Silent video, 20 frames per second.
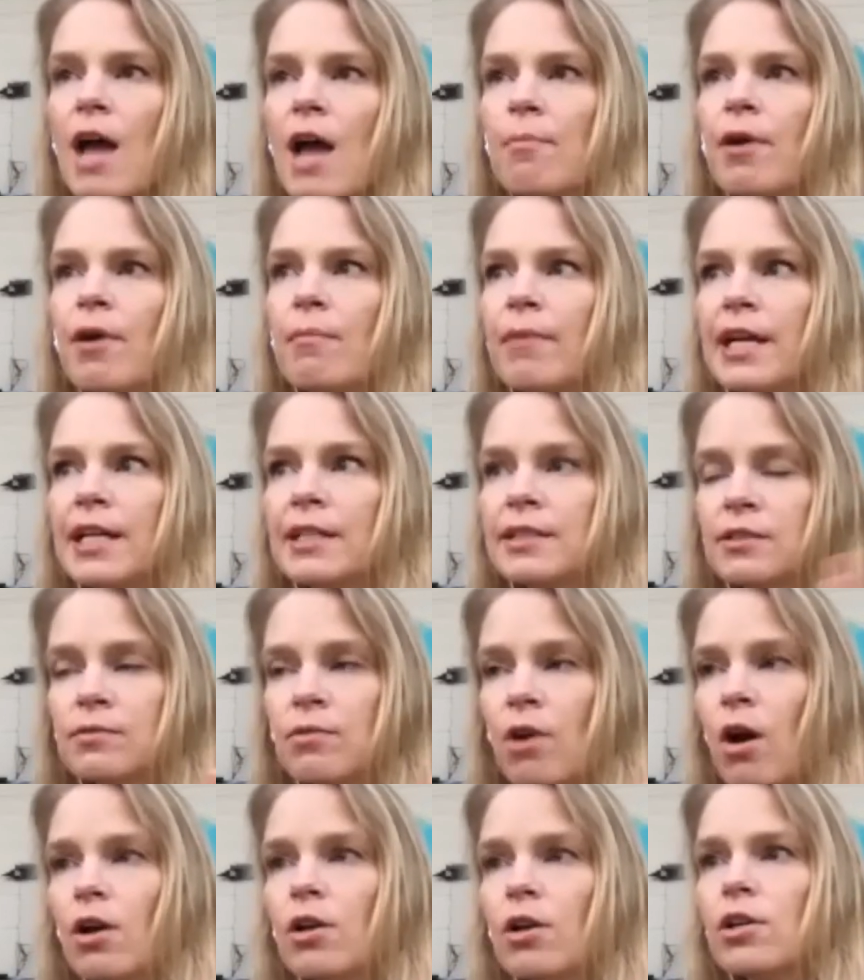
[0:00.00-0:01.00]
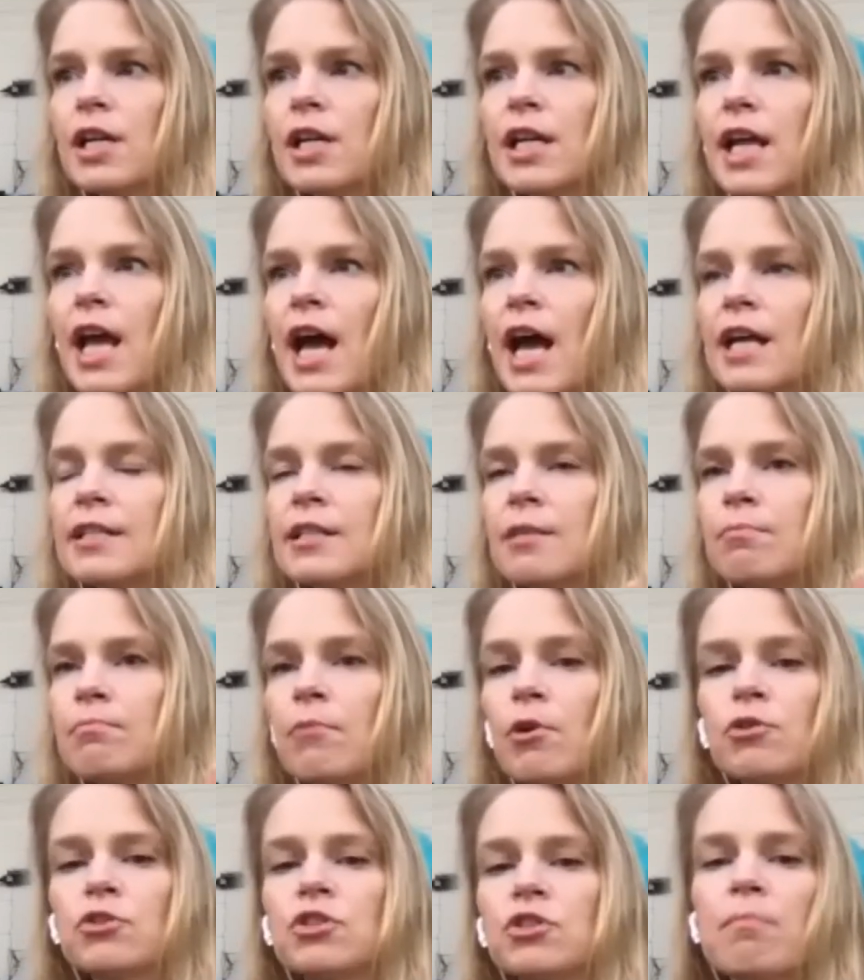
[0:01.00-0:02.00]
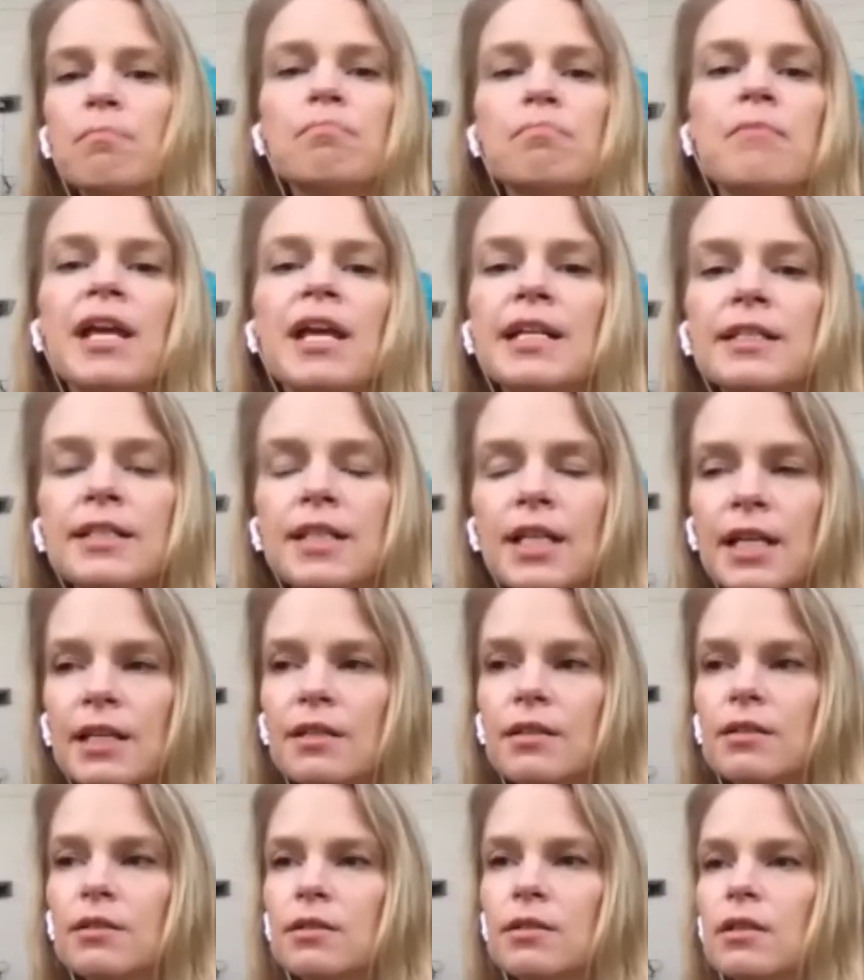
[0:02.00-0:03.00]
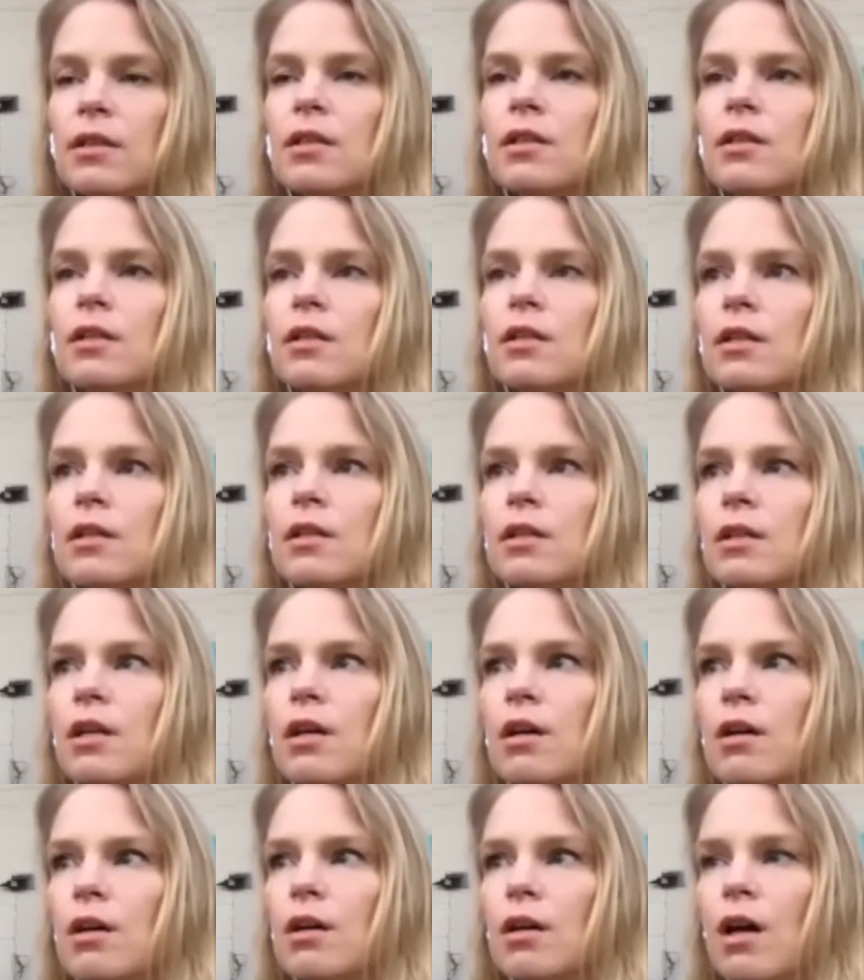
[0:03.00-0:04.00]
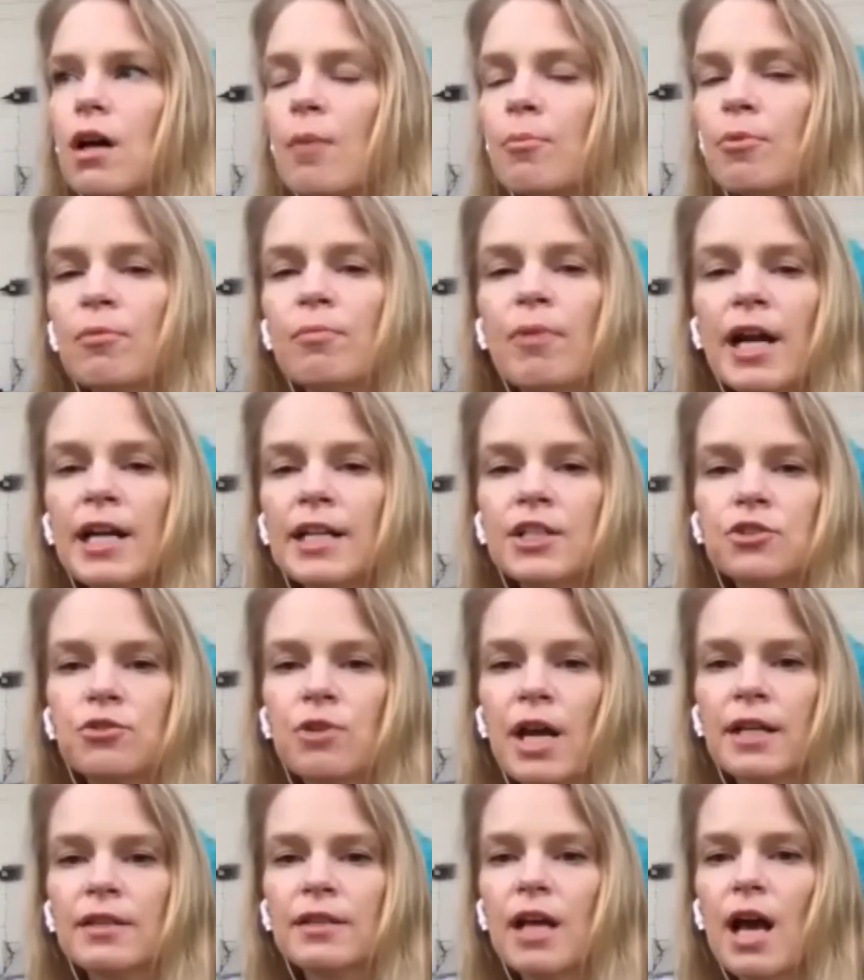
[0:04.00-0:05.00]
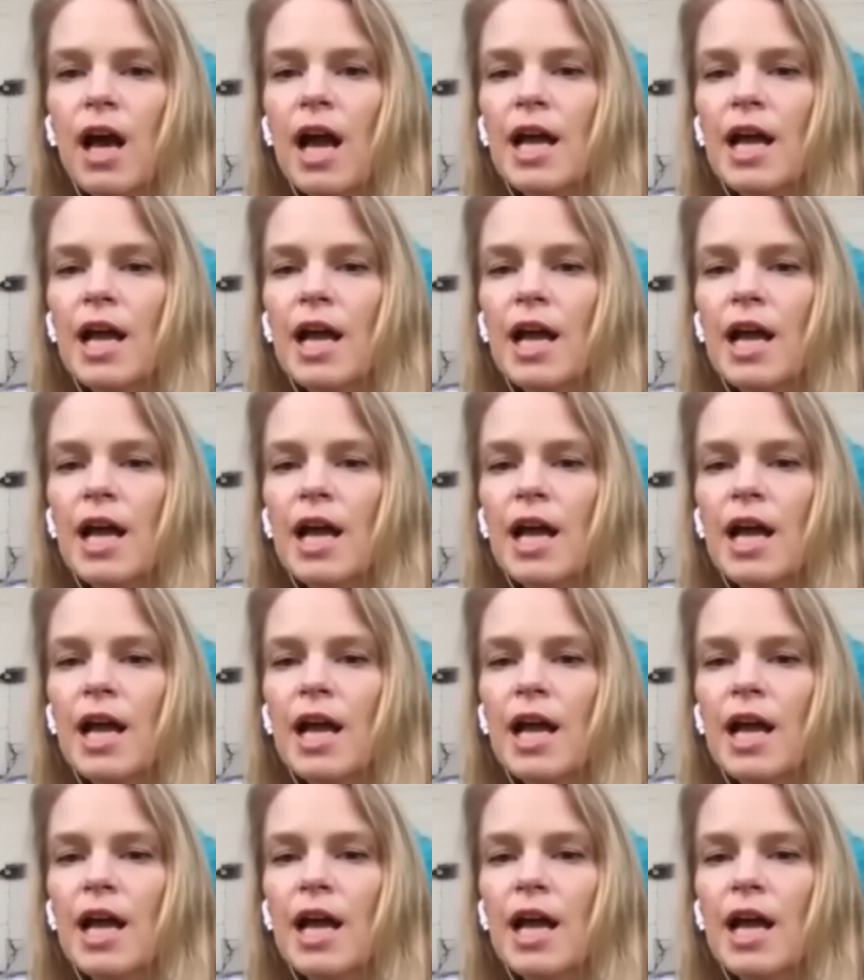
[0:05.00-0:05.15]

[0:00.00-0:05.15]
But my daughter has the most amazing upper body strength.